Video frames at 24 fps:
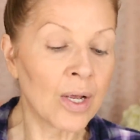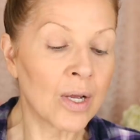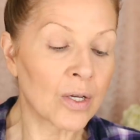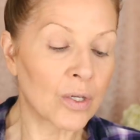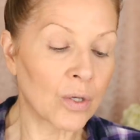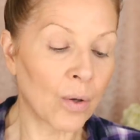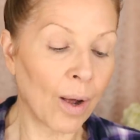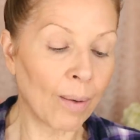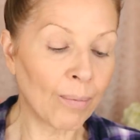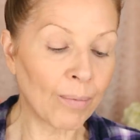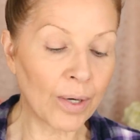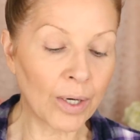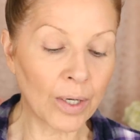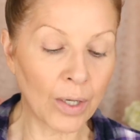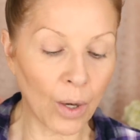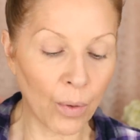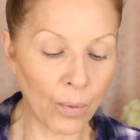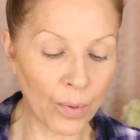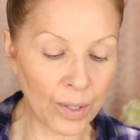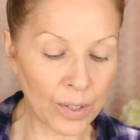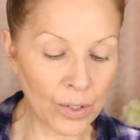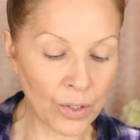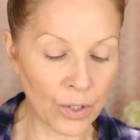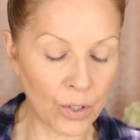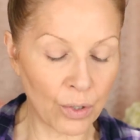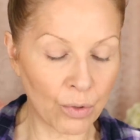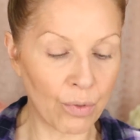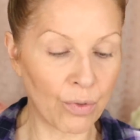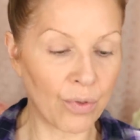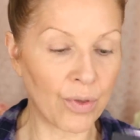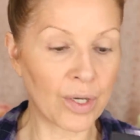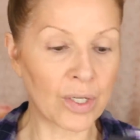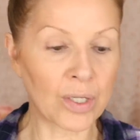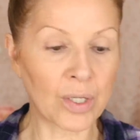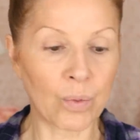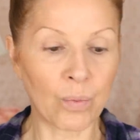So I'm going to go into
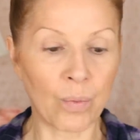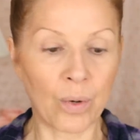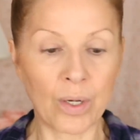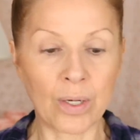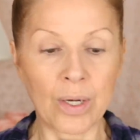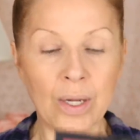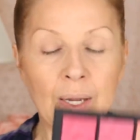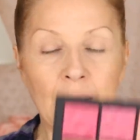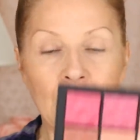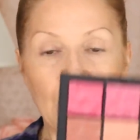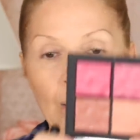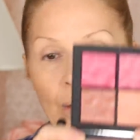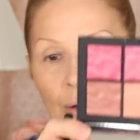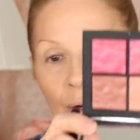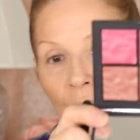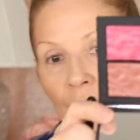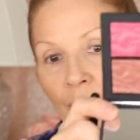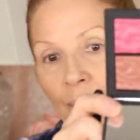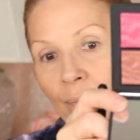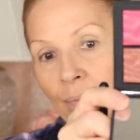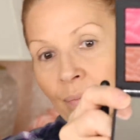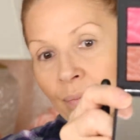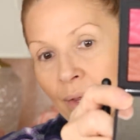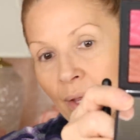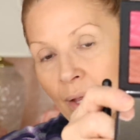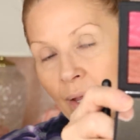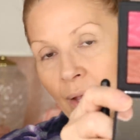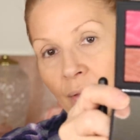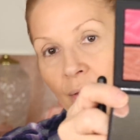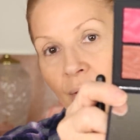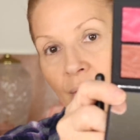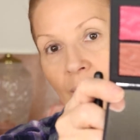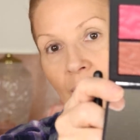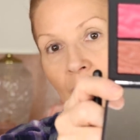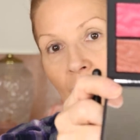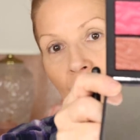this one here
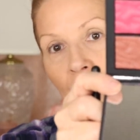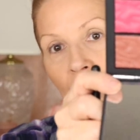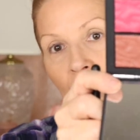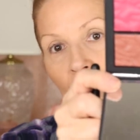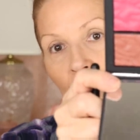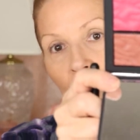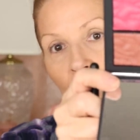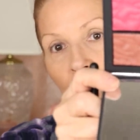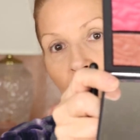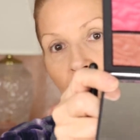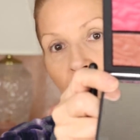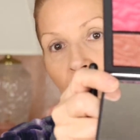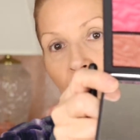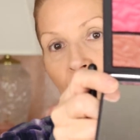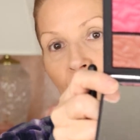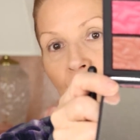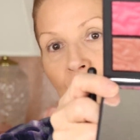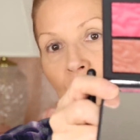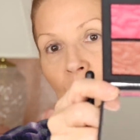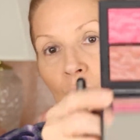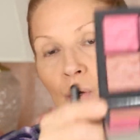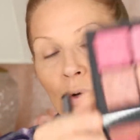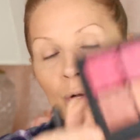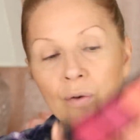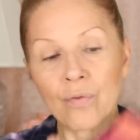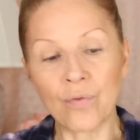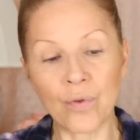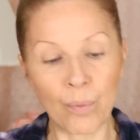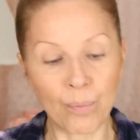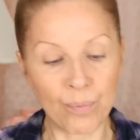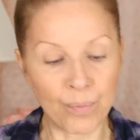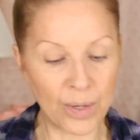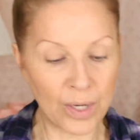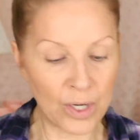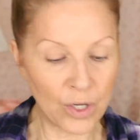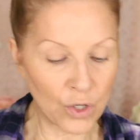the middle one. It's a beautiful
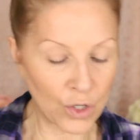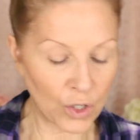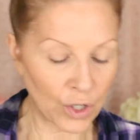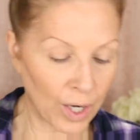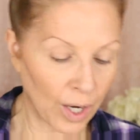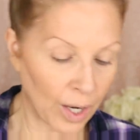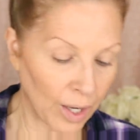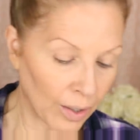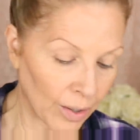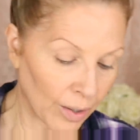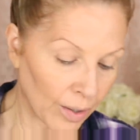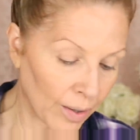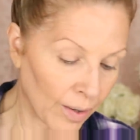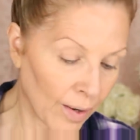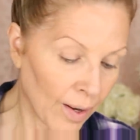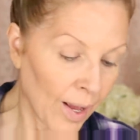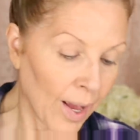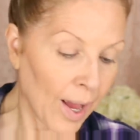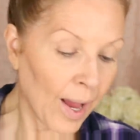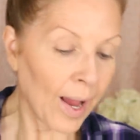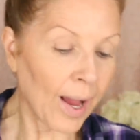peach color.